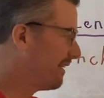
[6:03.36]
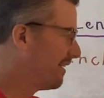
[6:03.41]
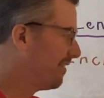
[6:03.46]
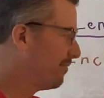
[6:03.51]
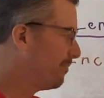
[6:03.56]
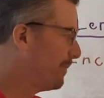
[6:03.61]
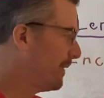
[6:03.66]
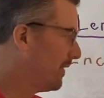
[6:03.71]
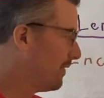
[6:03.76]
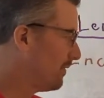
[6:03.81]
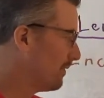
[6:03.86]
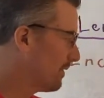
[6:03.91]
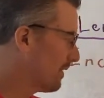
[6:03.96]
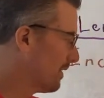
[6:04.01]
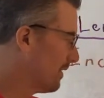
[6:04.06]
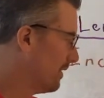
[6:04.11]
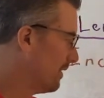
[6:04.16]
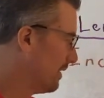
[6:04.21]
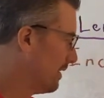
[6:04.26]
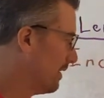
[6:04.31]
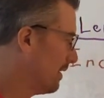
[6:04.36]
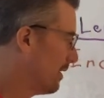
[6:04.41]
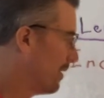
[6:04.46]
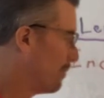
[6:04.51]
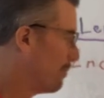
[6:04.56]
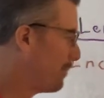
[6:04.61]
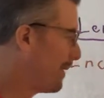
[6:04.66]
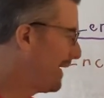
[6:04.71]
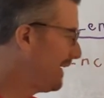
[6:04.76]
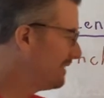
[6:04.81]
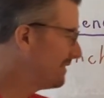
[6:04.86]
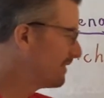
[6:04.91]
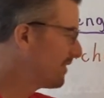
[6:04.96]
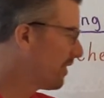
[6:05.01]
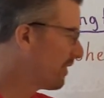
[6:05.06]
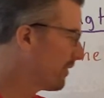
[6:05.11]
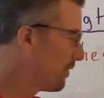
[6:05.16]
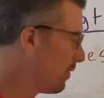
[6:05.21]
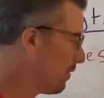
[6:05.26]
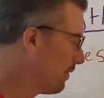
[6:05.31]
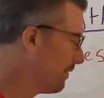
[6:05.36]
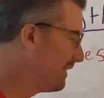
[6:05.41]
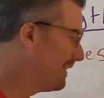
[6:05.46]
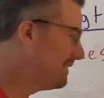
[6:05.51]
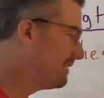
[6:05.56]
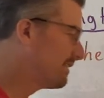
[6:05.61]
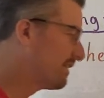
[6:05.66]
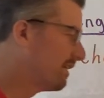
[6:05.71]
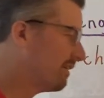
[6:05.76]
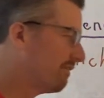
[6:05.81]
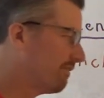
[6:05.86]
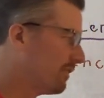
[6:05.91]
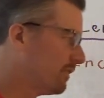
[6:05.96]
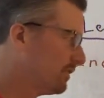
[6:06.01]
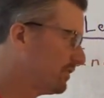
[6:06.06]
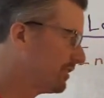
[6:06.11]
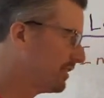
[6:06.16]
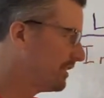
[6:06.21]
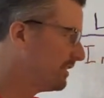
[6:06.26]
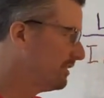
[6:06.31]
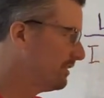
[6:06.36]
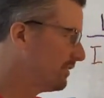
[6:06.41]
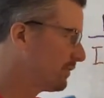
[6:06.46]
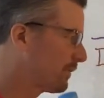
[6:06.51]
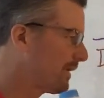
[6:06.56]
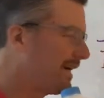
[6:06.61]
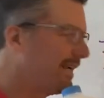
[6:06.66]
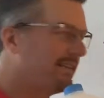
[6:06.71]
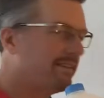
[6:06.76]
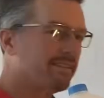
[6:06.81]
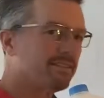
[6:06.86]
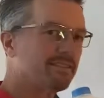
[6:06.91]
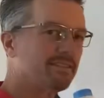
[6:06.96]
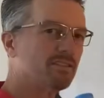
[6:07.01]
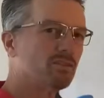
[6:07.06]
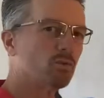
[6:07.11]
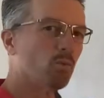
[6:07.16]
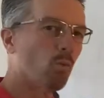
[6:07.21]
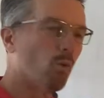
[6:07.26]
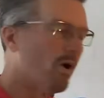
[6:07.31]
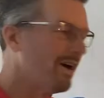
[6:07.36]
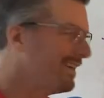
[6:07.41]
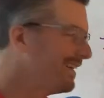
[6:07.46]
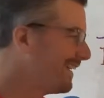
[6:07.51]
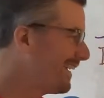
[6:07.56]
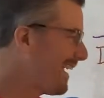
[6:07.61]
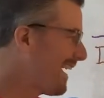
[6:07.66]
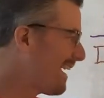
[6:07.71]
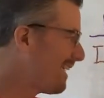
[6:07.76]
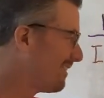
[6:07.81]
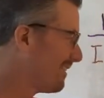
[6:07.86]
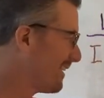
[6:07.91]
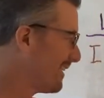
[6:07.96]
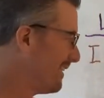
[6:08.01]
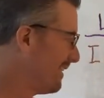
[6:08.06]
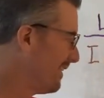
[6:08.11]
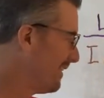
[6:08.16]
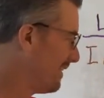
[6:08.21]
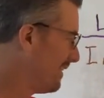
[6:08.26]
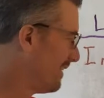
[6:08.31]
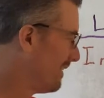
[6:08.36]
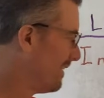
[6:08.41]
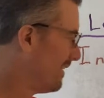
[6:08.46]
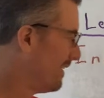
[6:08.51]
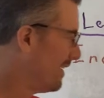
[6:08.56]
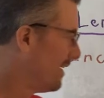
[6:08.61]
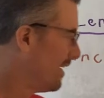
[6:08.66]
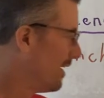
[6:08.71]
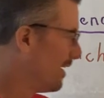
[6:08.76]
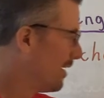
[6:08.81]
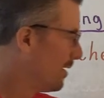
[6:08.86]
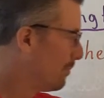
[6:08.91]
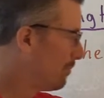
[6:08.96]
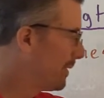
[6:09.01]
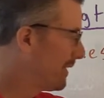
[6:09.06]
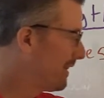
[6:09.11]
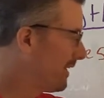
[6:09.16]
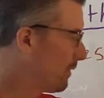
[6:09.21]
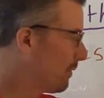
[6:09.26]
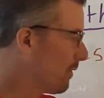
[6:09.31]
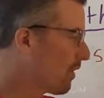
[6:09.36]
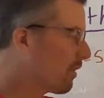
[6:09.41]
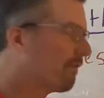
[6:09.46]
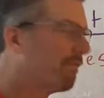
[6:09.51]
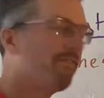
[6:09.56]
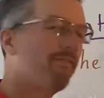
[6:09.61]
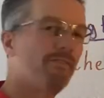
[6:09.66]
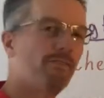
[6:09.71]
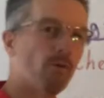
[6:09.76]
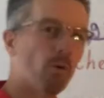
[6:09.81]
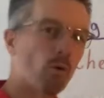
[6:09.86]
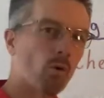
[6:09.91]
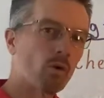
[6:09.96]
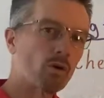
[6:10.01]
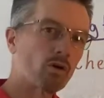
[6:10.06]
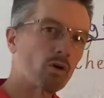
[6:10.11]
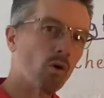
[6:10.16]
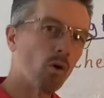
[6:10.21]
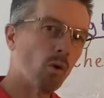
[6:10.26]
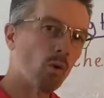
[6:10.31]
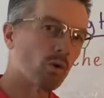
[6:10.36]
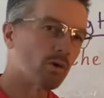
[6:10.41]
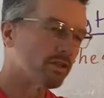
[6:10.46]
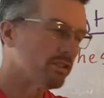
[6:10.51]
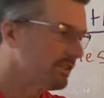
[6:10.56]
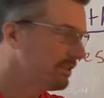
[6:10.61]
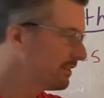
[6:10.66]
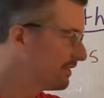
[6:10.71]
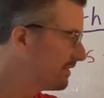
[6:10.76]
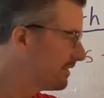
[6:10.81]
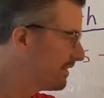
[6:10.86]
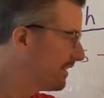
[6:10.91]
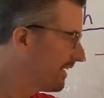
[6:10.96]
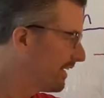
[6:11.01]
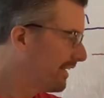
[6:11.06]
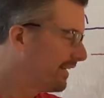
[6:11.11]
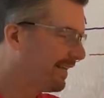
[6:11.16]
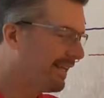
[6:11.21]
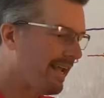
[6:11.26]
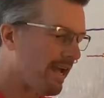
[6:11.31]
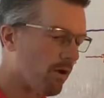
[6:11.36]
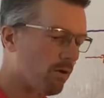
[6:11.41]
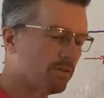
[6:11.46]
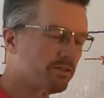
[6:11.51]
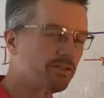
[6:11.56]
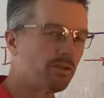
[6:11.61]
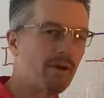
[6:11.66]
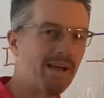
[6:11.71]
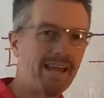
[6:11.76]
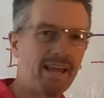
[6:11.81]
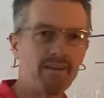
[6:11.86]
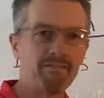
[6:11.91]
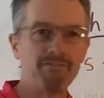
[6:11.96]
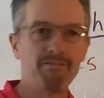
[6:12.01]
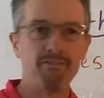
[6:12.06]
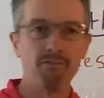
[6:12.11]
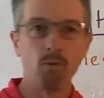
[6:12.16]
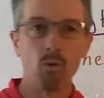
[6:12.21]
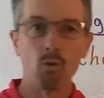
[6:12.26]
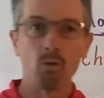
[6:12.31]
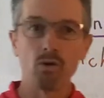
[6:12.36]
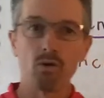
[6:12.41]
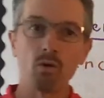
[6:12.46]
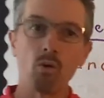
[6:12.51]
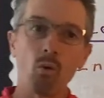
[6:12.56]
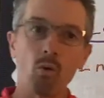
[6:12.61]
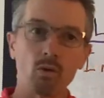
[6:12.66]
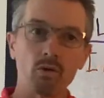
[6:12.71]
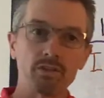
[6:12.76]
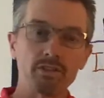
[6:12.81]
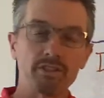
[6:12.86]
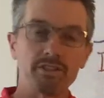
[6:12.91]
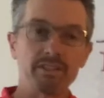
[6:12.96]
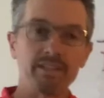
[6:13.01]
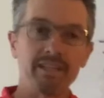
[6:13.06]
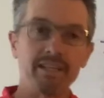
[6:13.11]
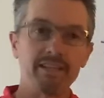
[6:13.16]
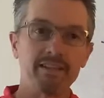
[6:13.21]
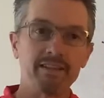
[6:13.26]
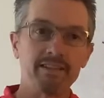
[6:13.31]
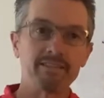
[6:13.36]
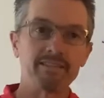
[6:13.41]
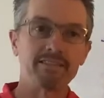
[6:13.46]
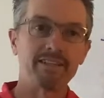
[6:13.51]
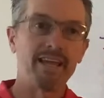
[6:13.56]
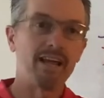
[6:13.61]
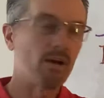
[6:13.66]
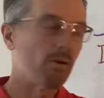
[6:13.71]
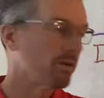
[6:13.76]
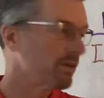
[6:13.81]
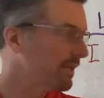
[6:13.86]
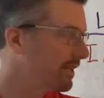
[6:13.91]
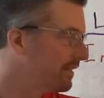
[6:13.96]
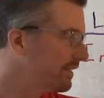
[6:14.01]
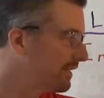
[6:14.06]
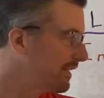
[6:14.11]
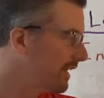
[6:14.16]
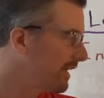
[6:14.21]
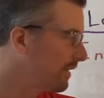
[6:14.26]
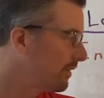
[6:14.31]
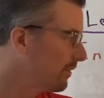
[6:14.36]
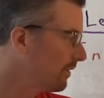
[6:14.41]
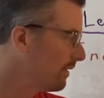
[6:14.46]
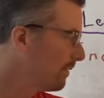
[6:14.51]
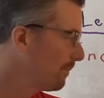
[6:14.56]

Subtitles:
of milk, based on all these conversions, right, this is 1 gallon, but there are 4 quarts in a gallon. So I have 4 quarts in this gallon container.